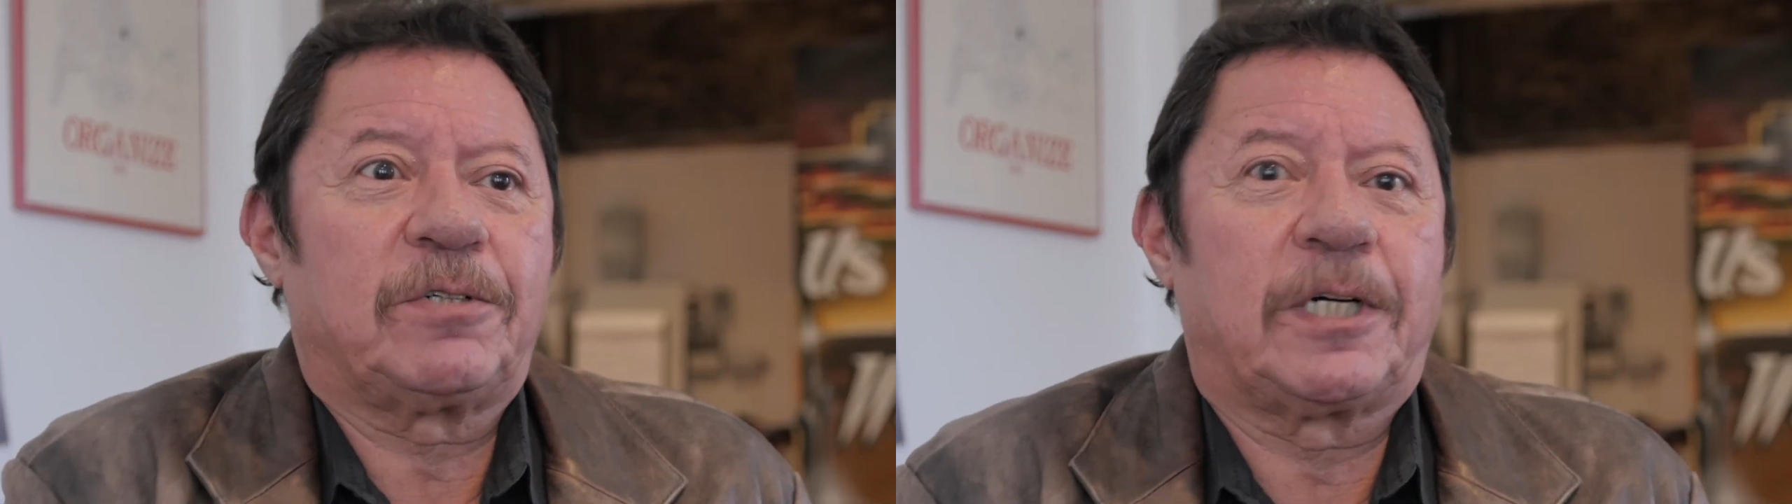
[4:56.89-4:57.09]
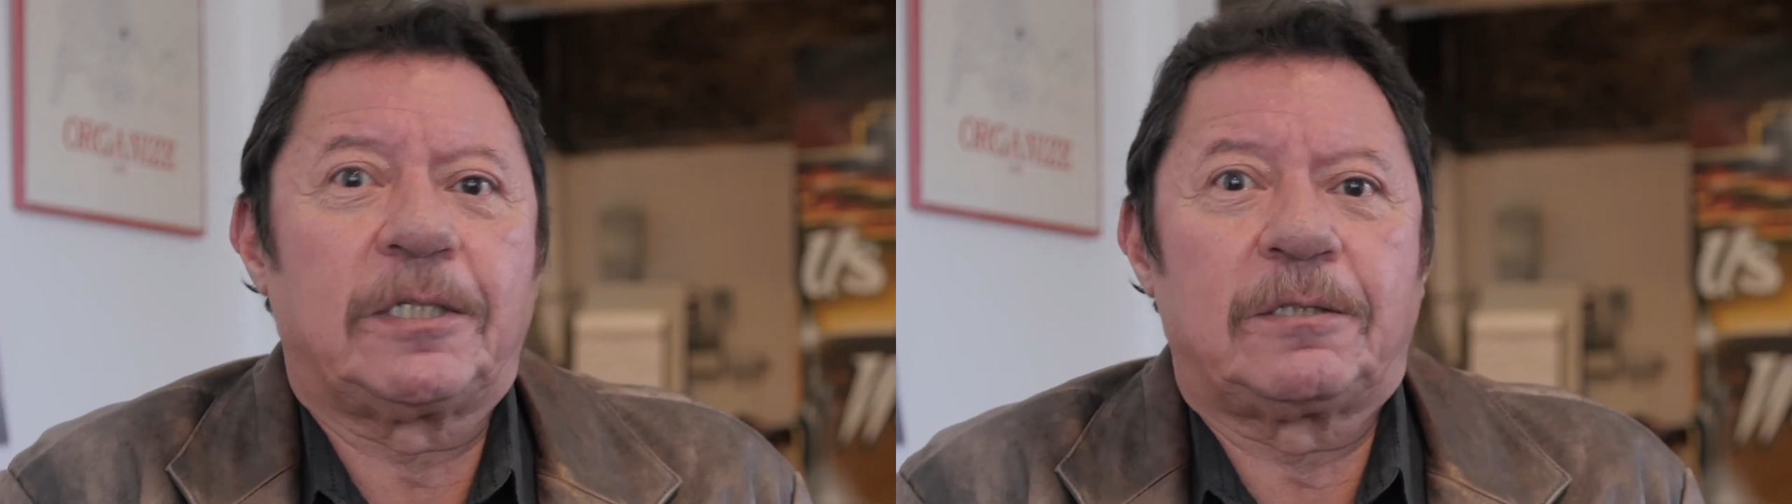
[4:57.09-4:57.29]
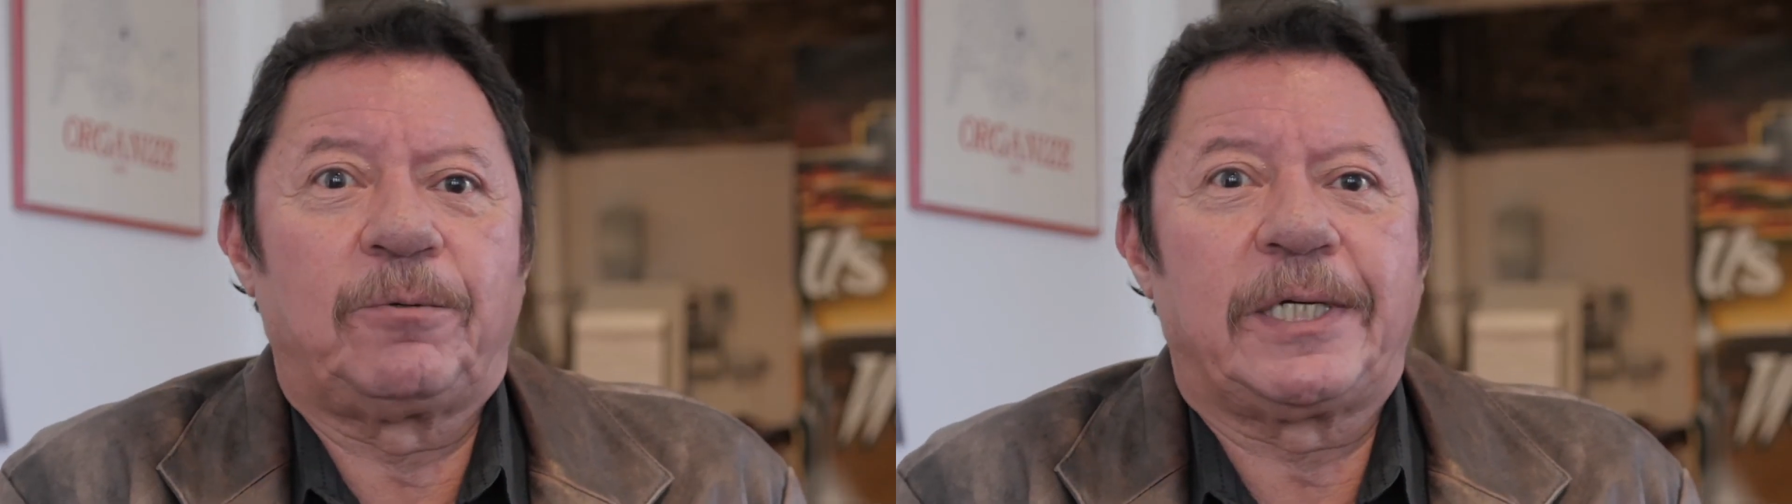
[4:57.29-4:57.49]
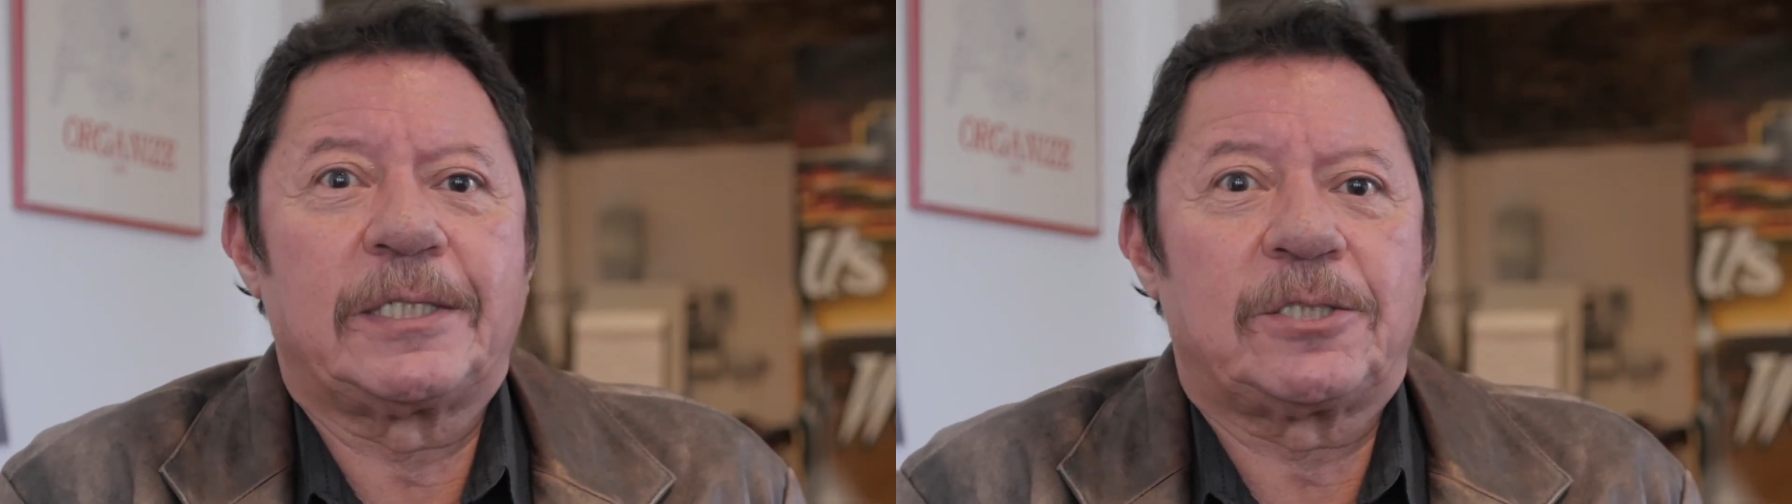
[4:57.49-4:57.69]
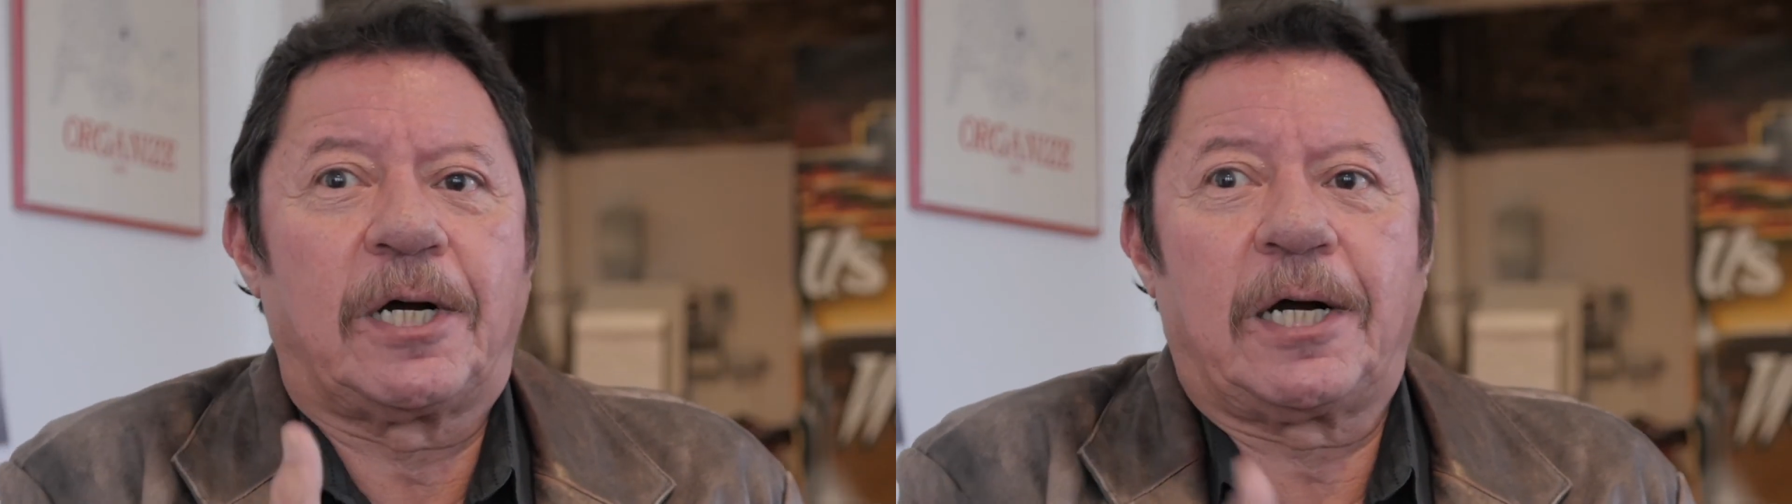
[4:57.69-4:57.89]
of color, we
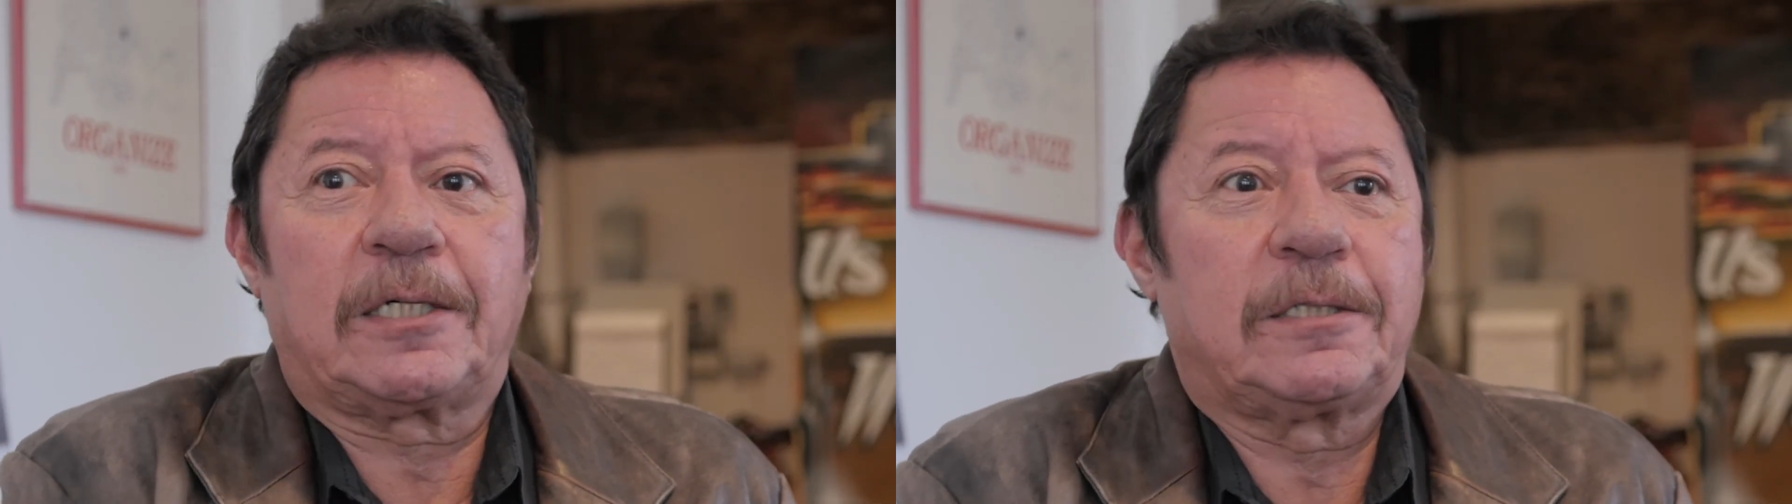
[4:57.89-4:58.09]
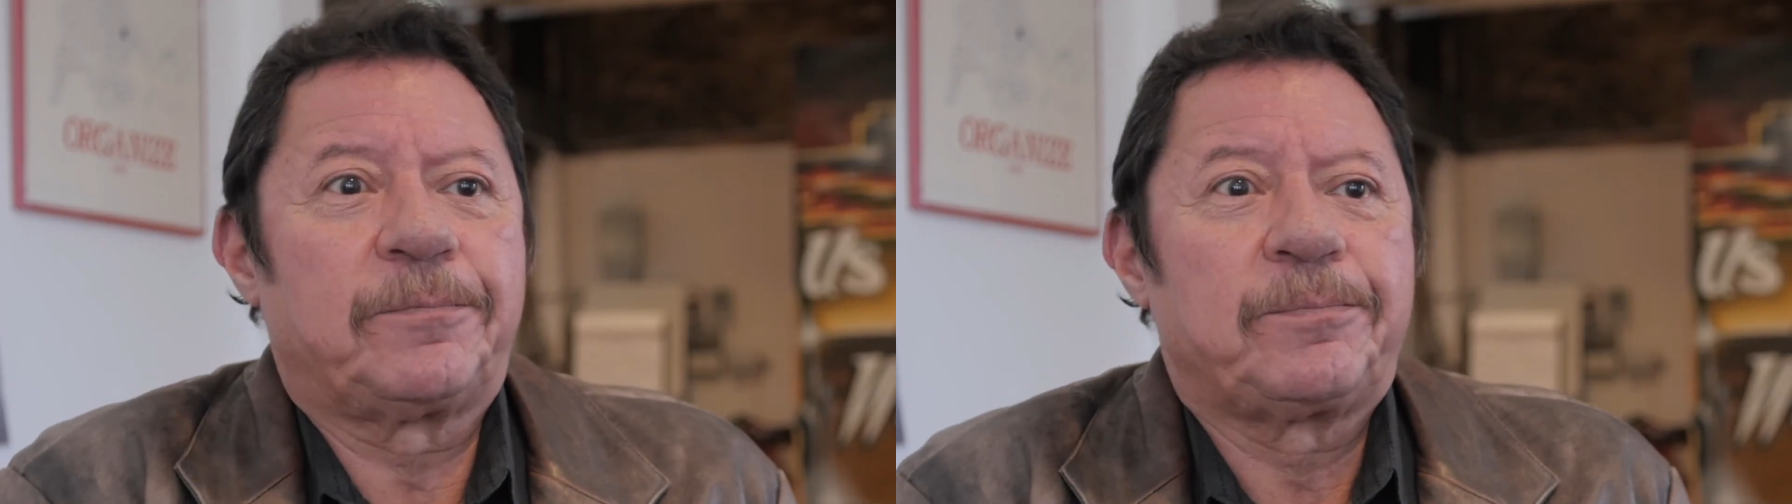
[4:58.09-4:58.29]
can talk